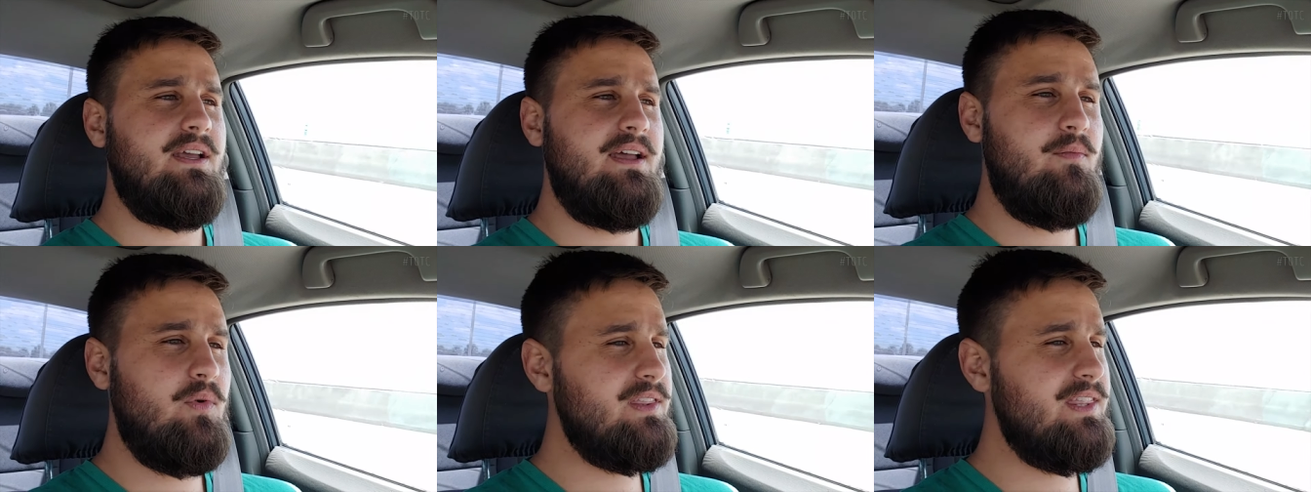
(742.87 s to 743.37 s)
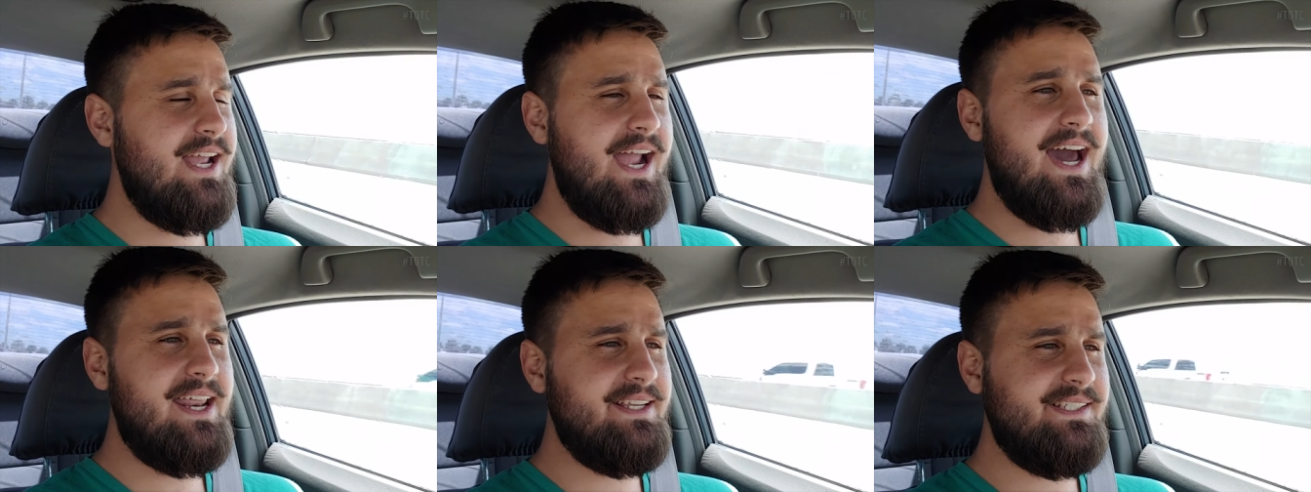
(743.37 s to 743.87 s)
And one thing I
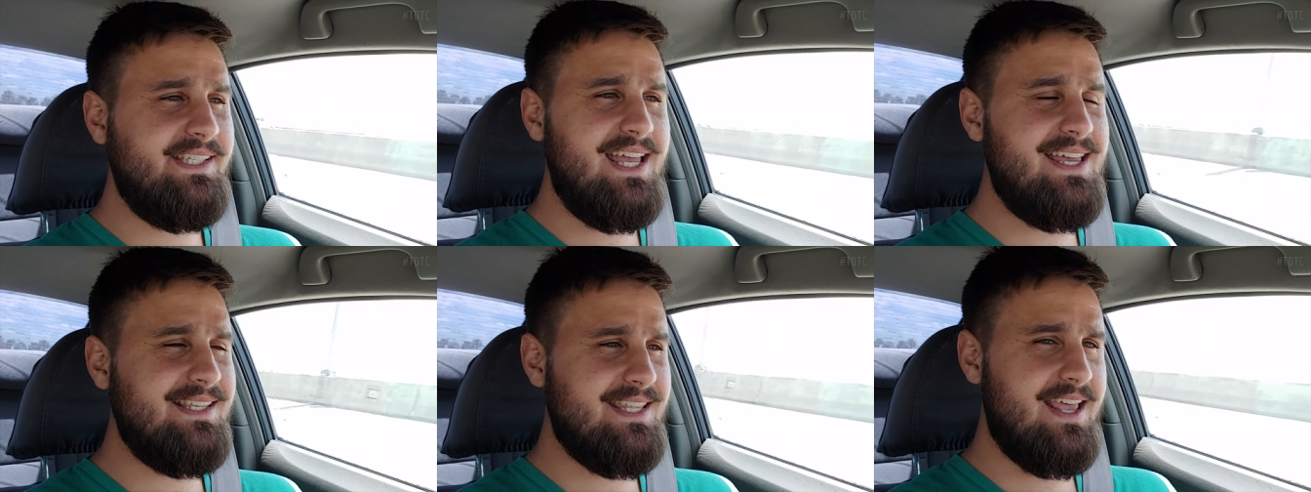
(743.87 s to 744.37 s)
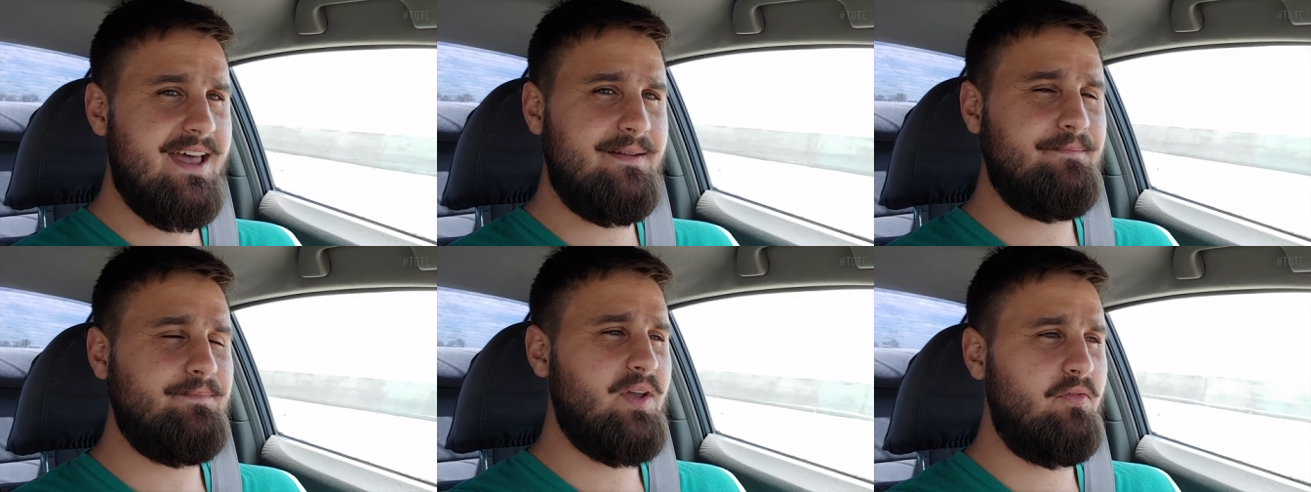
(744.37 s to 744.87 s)
gotta say is that
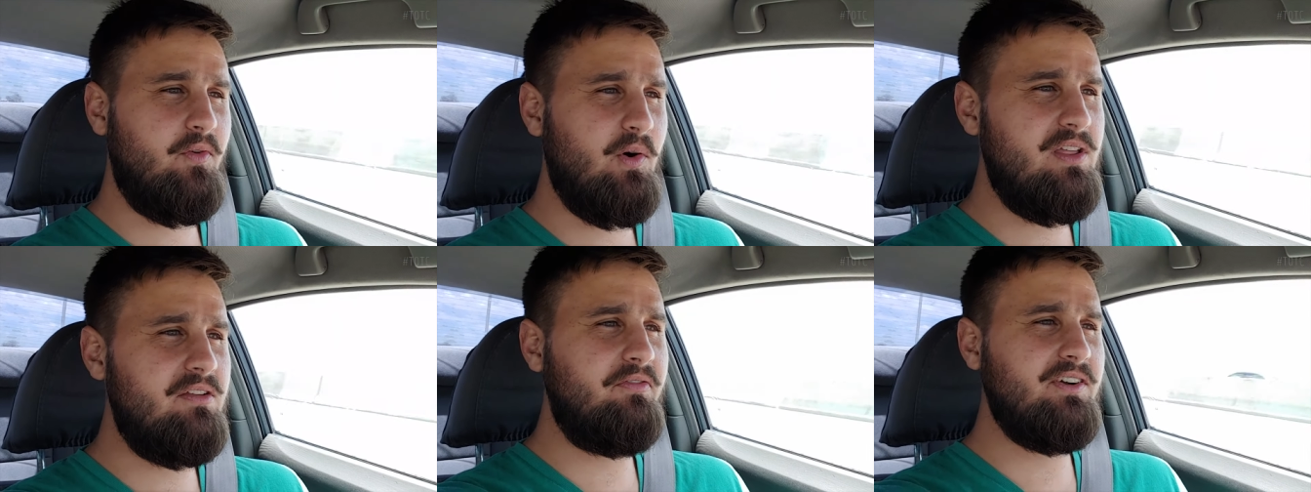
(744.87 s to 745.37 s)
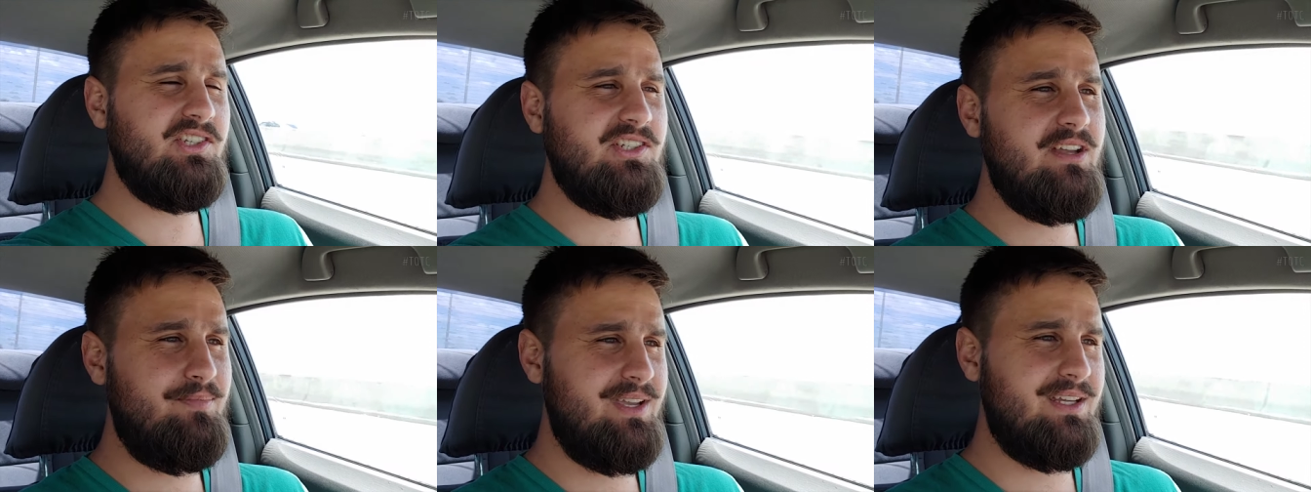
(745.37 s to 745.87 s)
a 40-foot
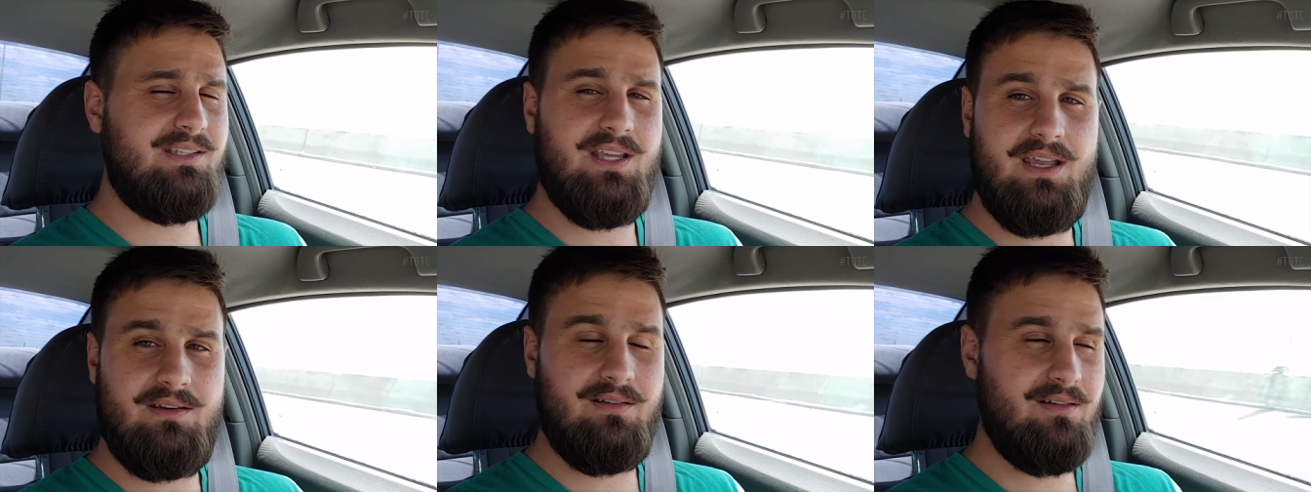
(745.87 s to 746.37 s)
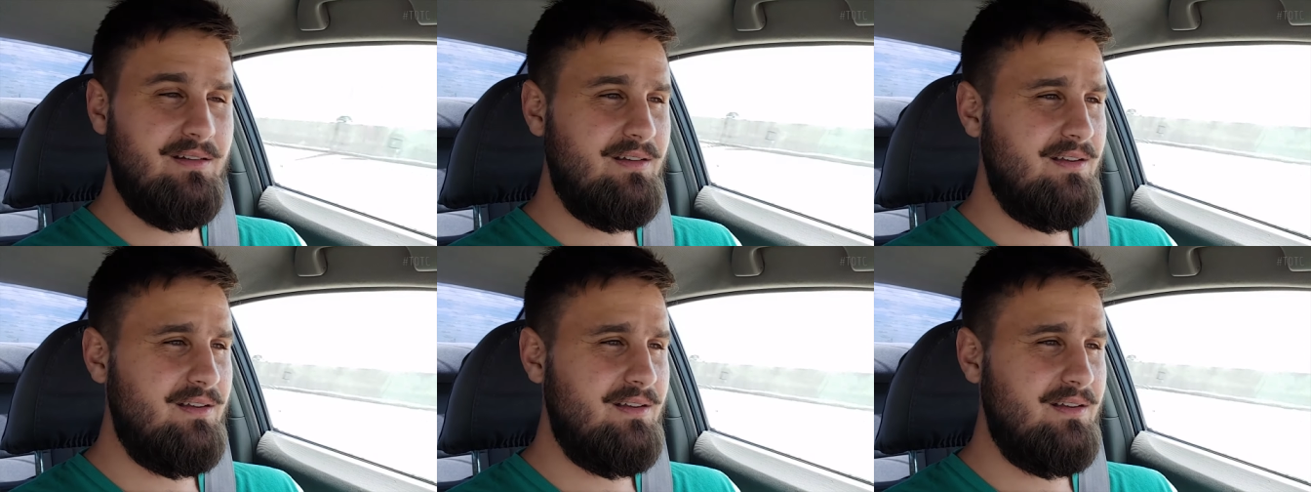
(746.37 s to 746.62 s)
shipping container